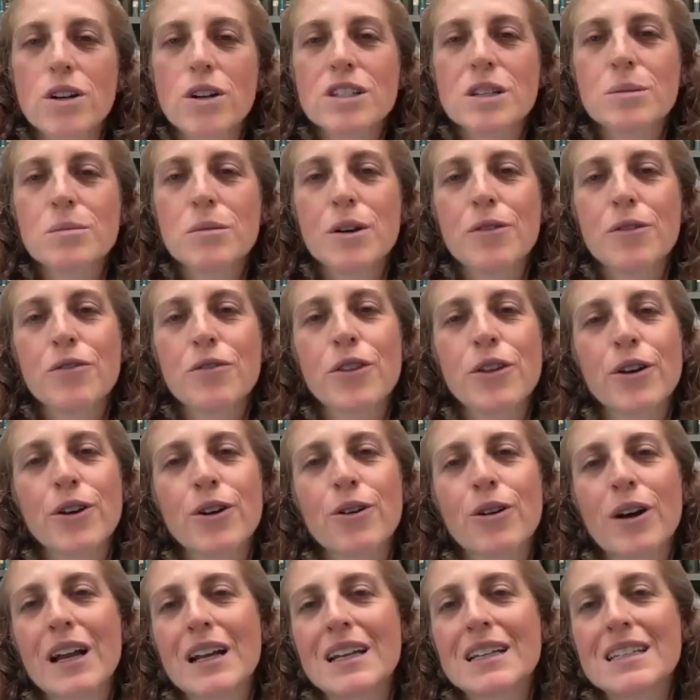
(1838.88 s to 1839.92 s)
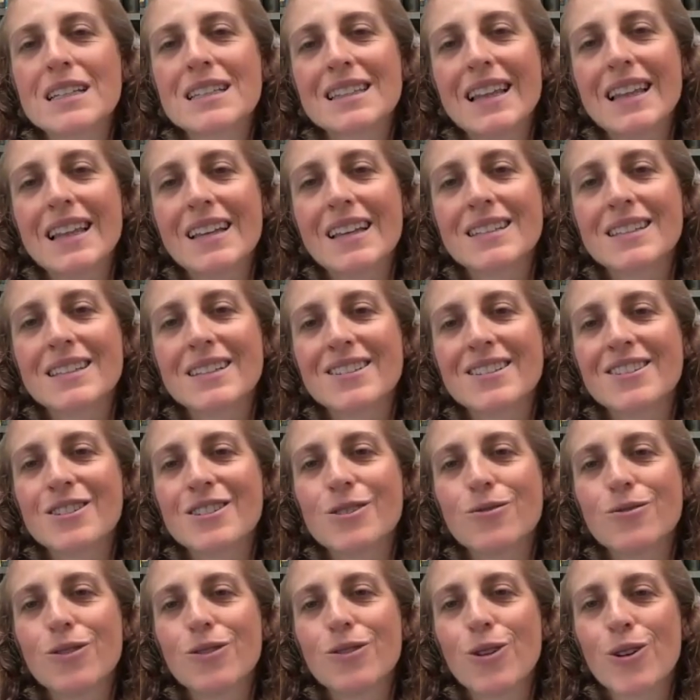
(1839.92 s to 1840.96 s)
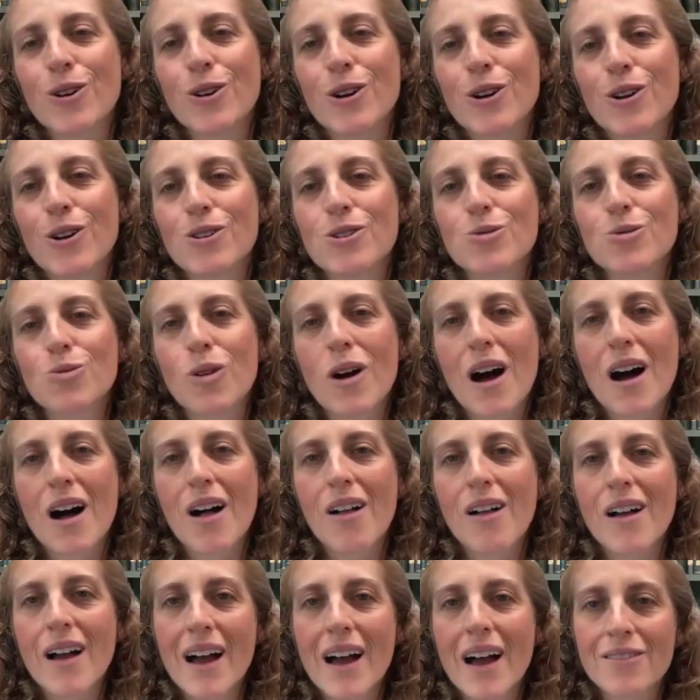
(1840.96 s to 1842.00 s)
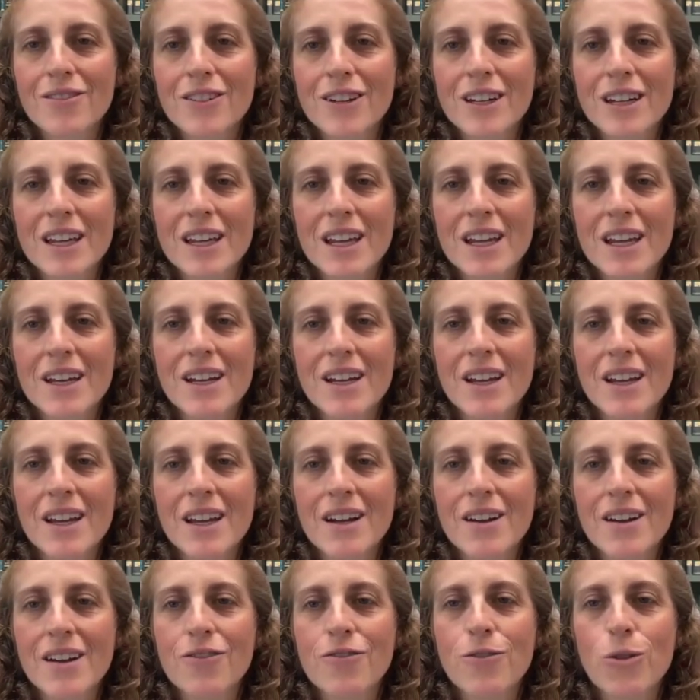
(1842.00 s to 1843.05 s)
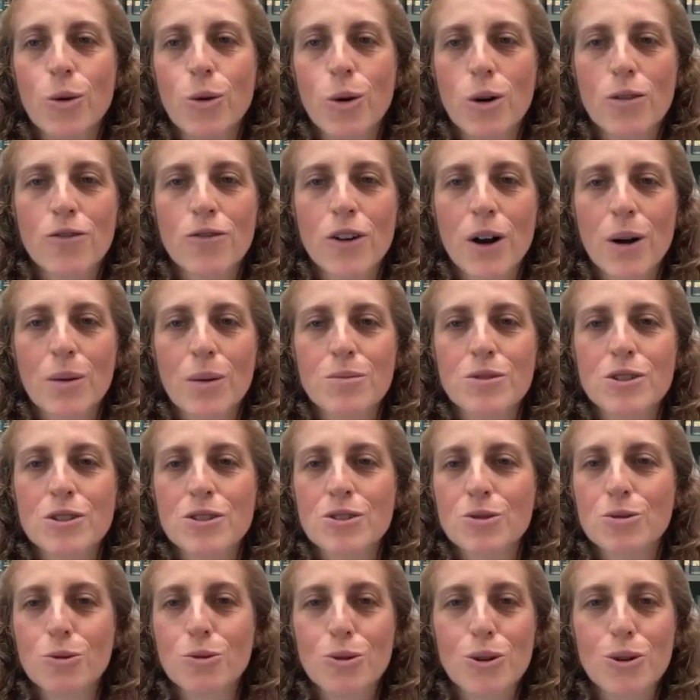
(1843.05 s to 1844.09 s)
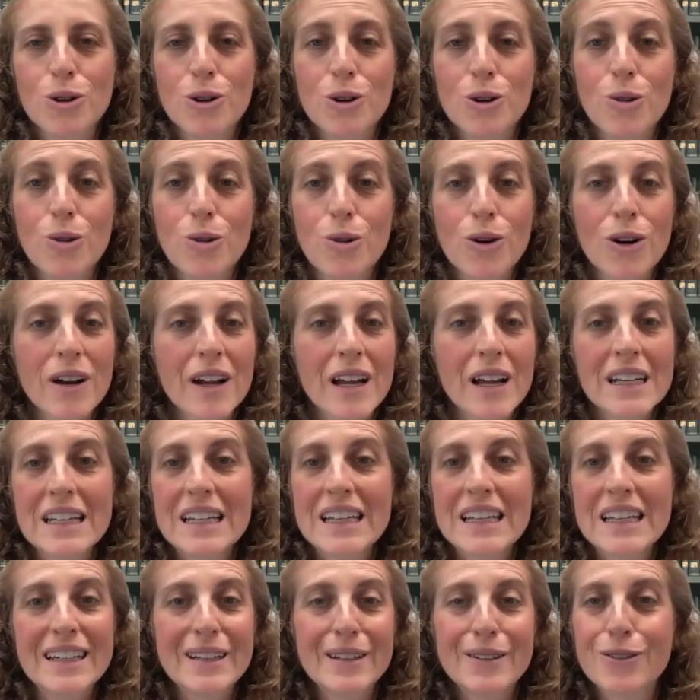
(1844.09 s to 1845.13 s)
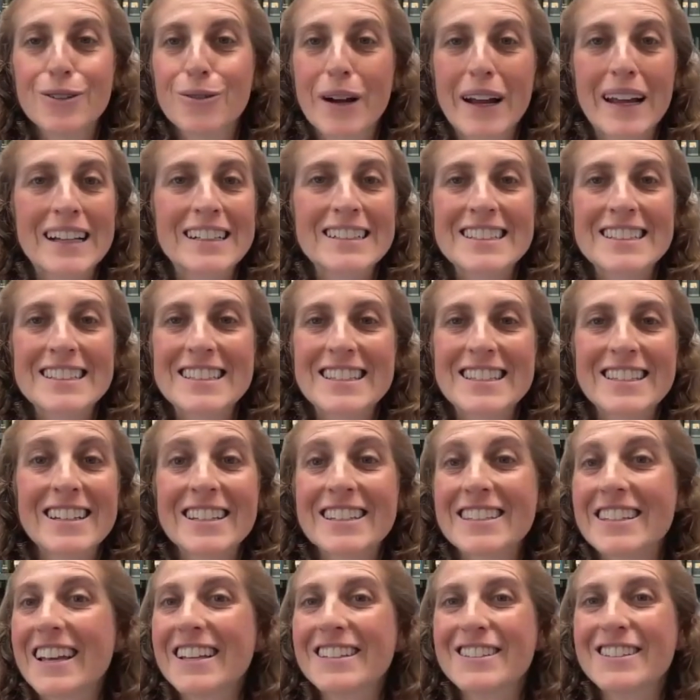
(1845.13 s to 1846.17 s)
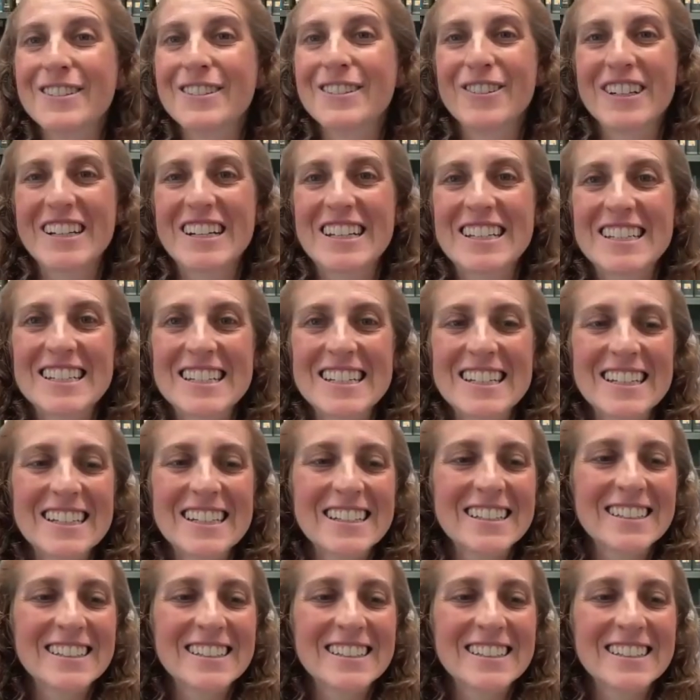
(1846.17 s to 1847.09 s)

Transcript: some of the greatest lessons you've learned while advocating for farm to school, or any great success stories?